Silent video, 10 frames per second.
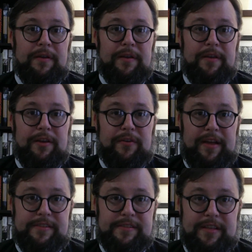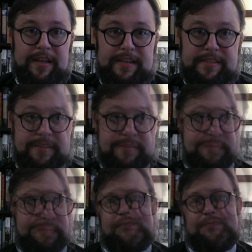Here ends the lesson.
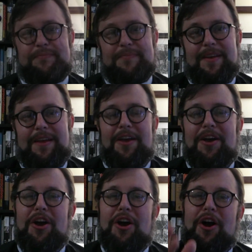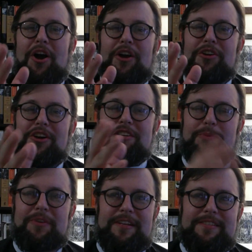Our
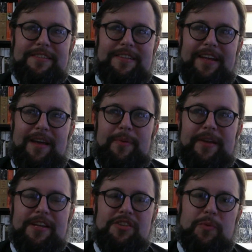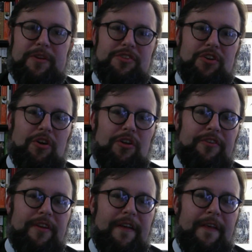gospel lesson today begins what is called
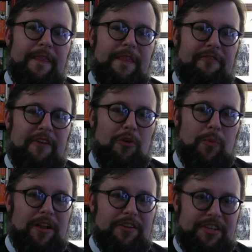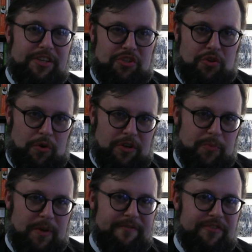the farewell discourse,
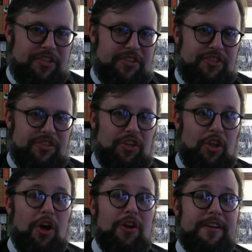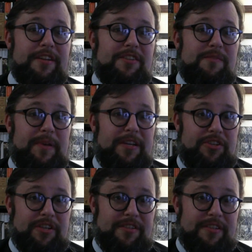one of Jesus' longest
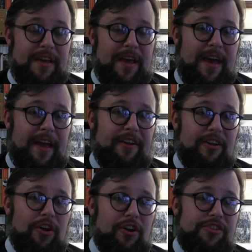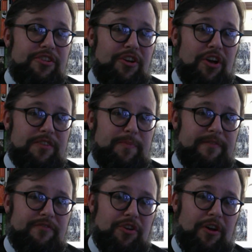speeches and it occurs in the Gospel
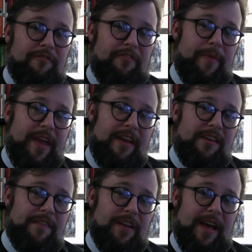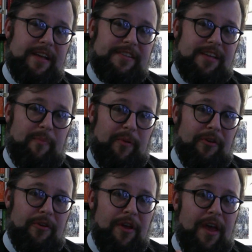of John from the end of the Last
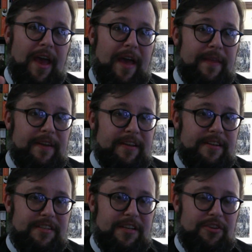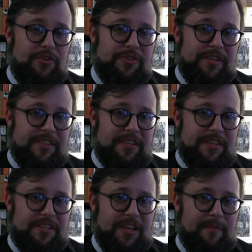Supper and then continues as the
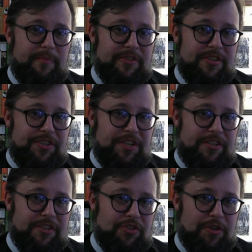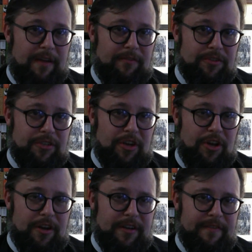disciples and Jesus travel to the
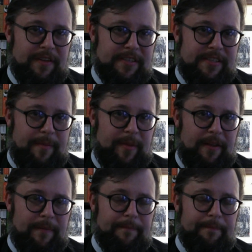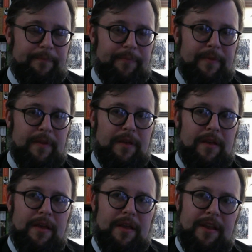Garden of Gethsemane.
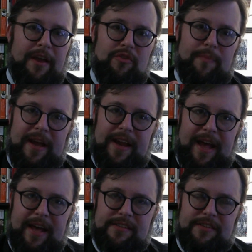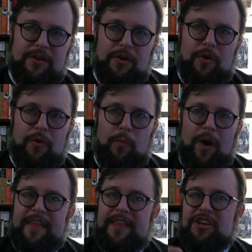Now you might ask,
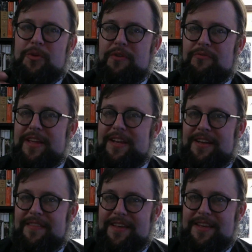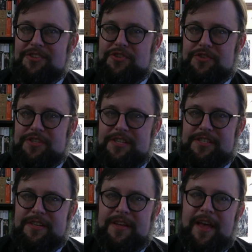why then do we read it in the Easter
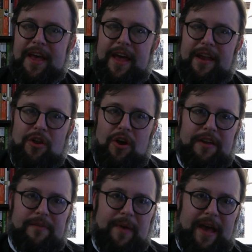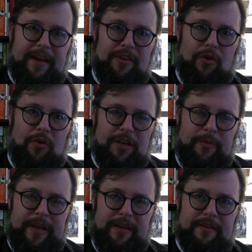season and not back in Holy
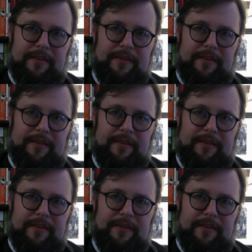Week?